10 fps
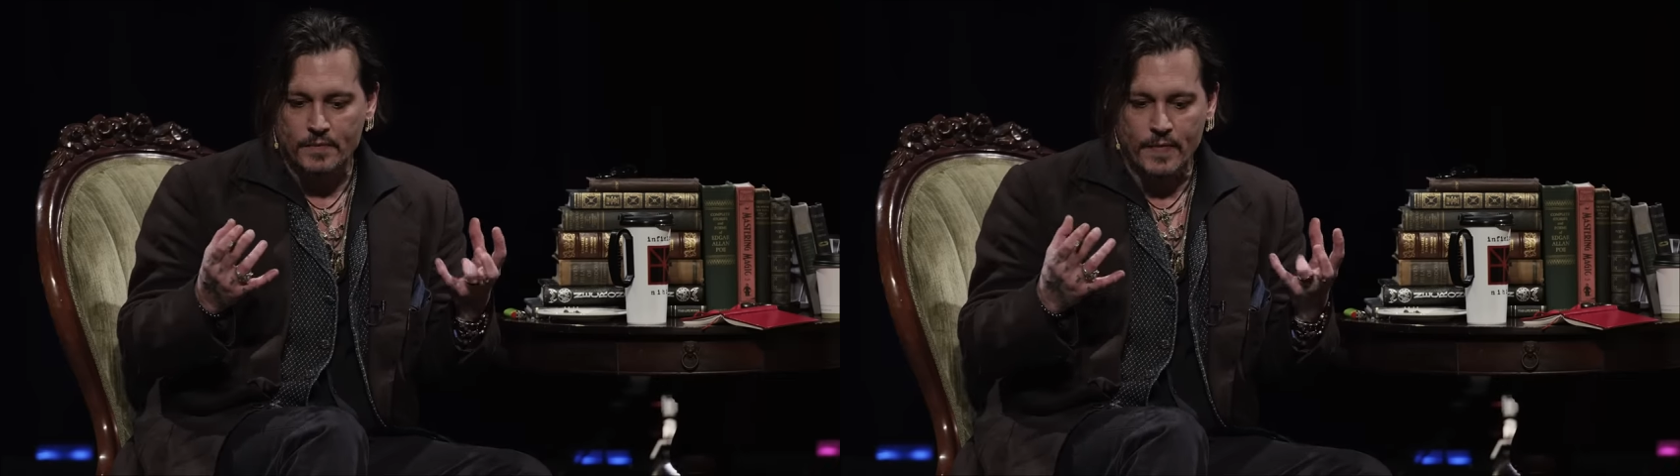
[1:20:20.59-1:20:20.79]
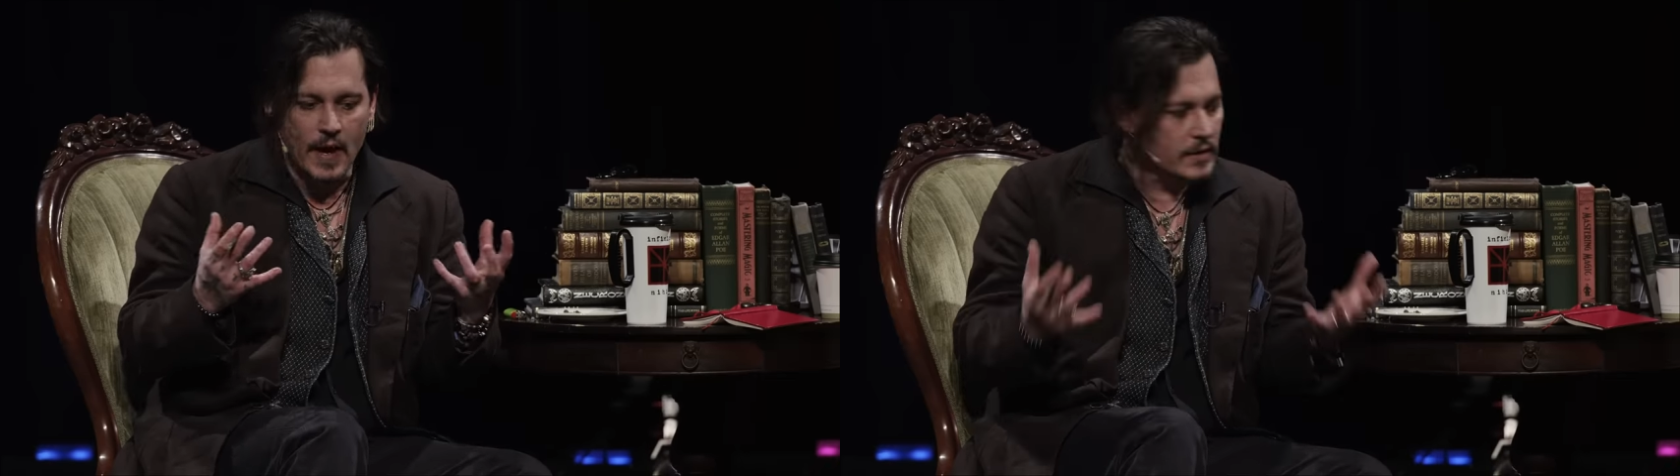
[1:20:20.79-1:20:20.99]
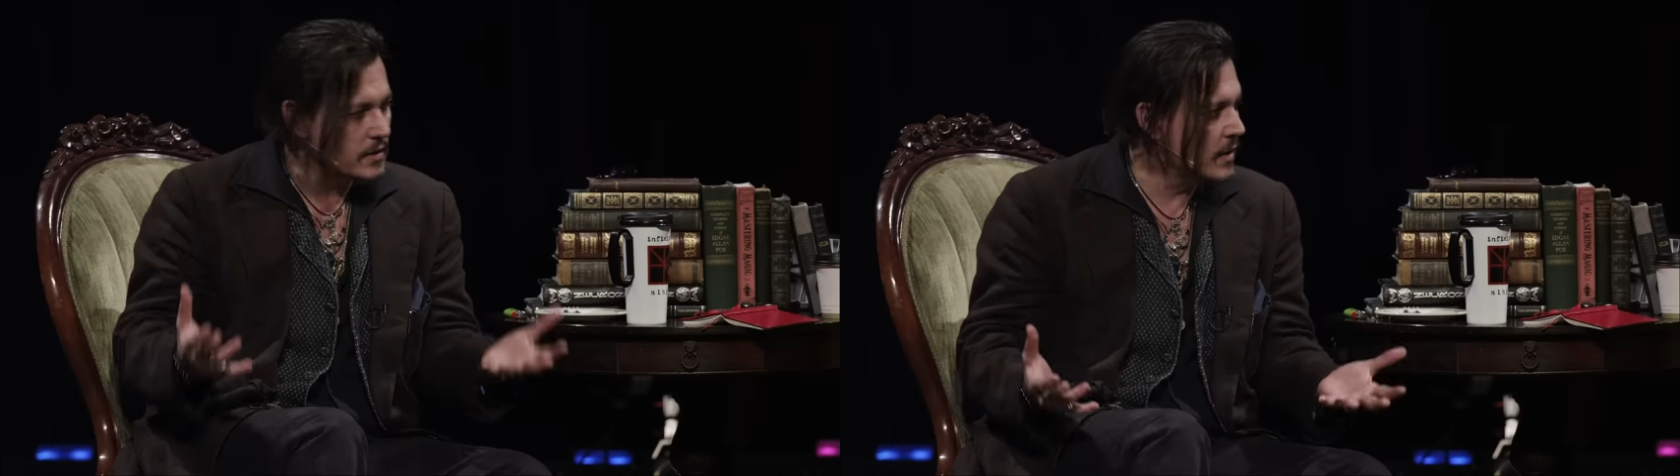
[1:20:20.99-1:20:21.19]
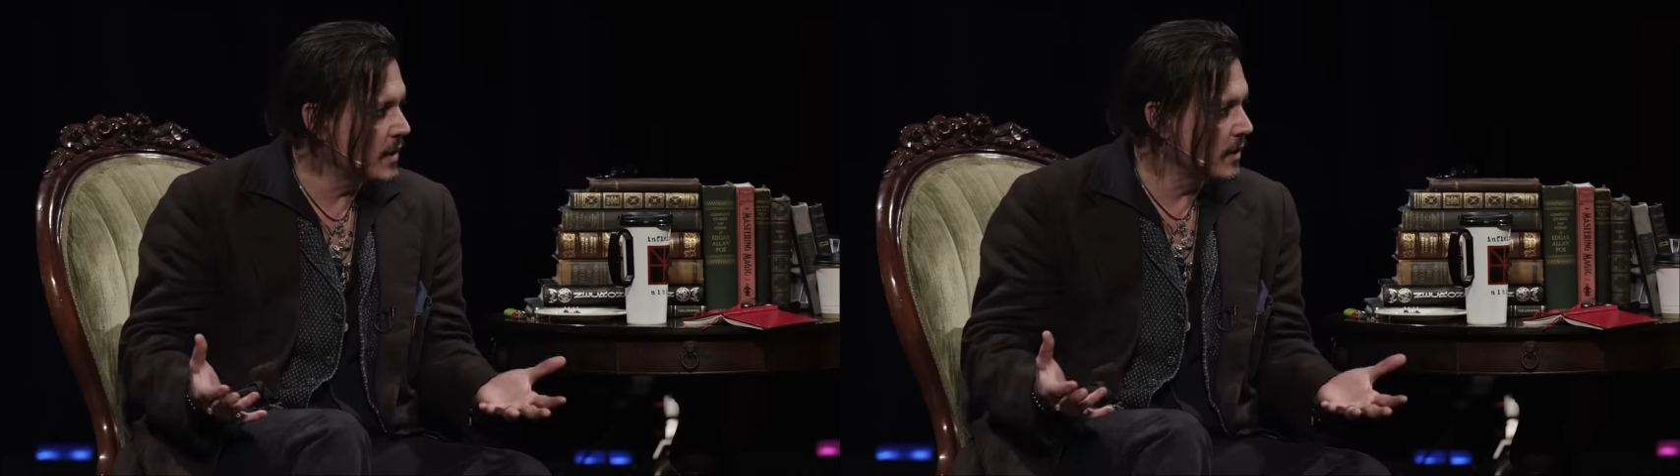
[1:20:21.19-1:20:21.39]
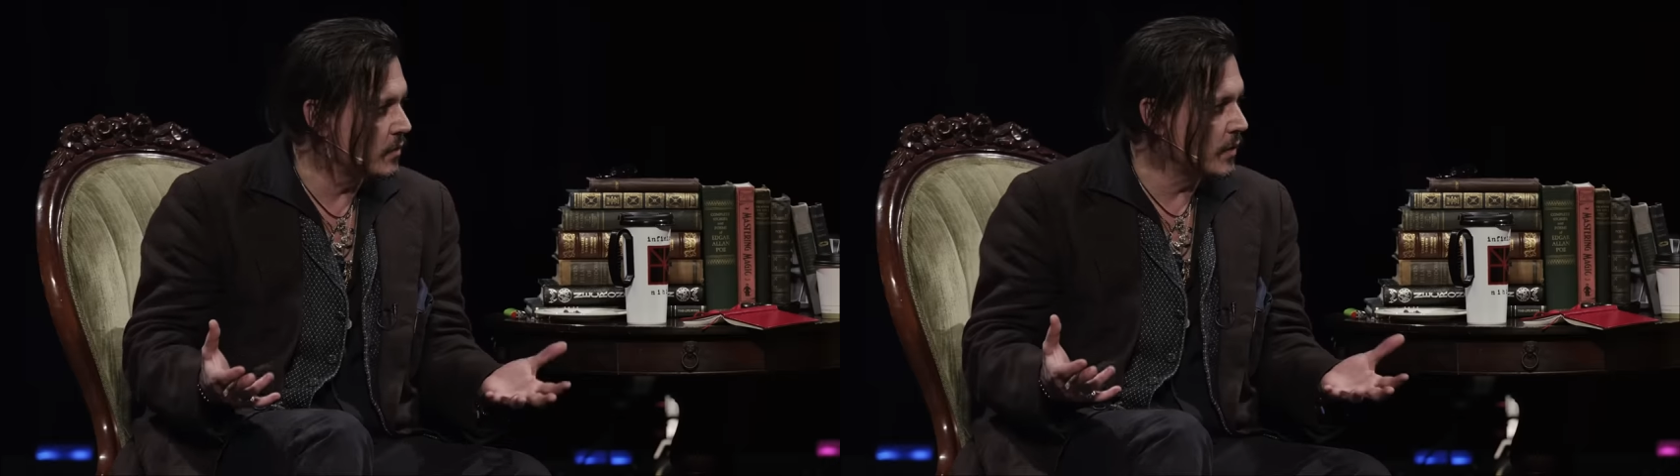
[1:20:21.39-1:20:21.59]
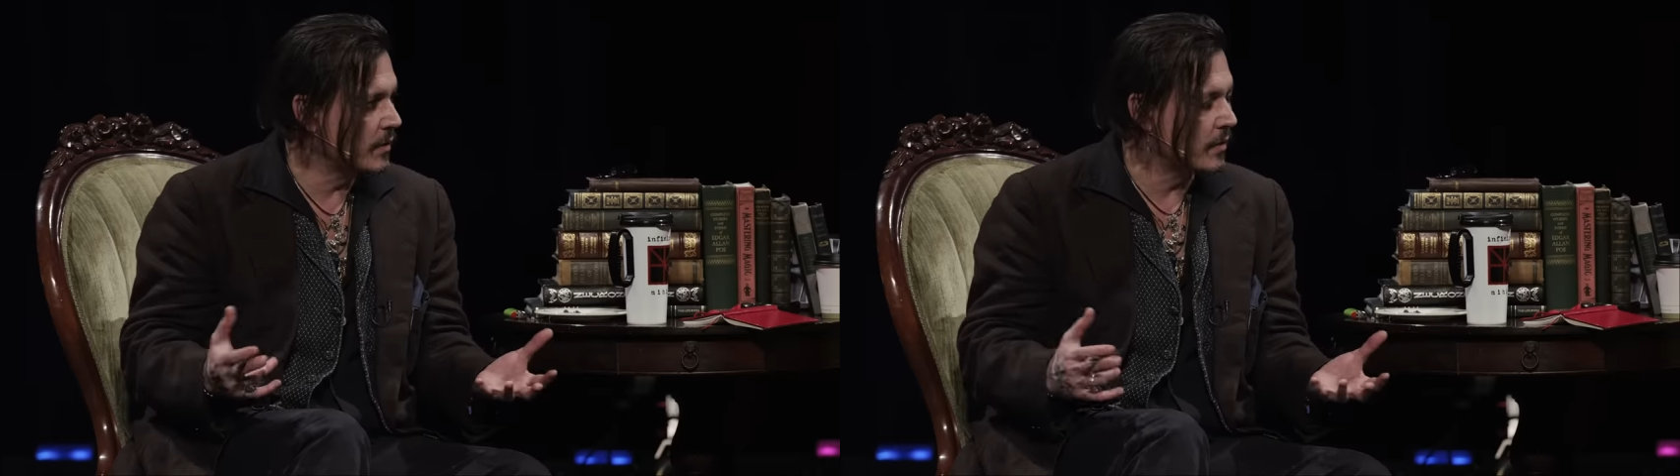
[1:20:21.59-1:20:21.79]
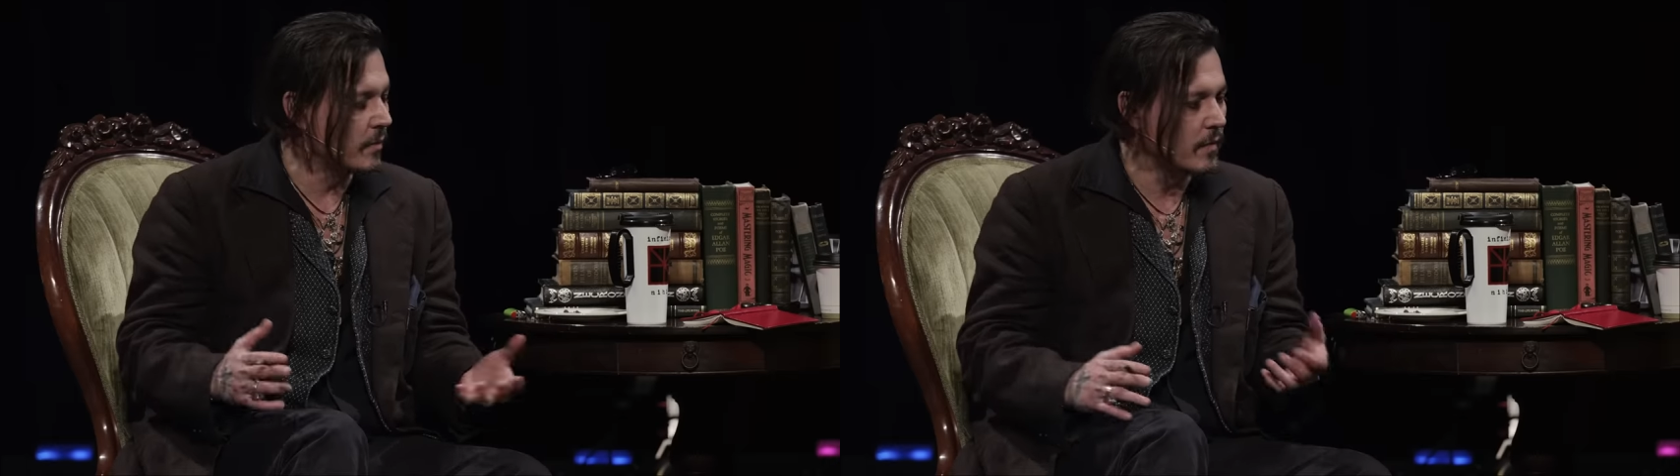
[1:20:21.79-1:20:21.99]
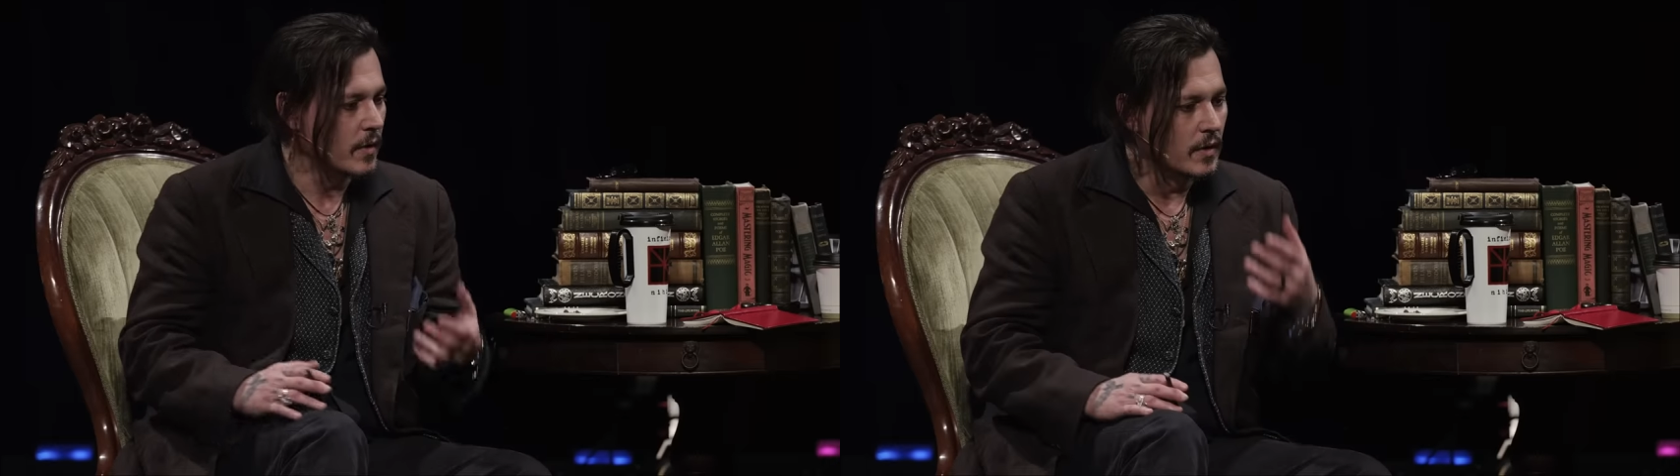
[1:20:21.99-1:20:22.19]
fascinated with
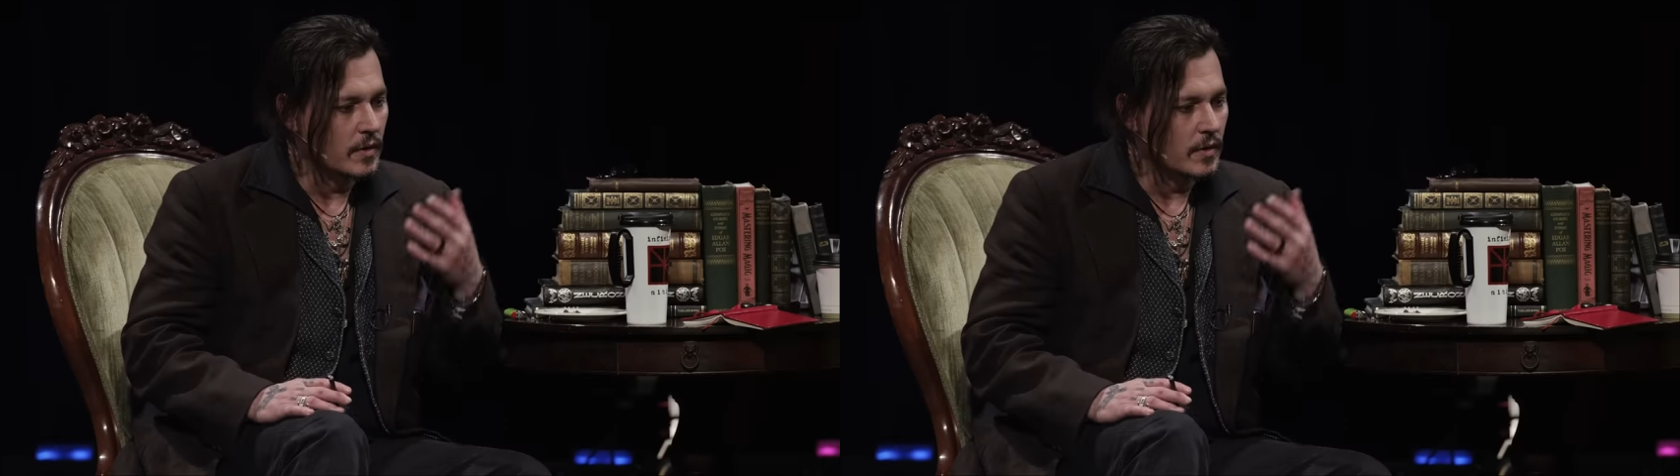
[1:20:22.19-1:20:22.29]
them.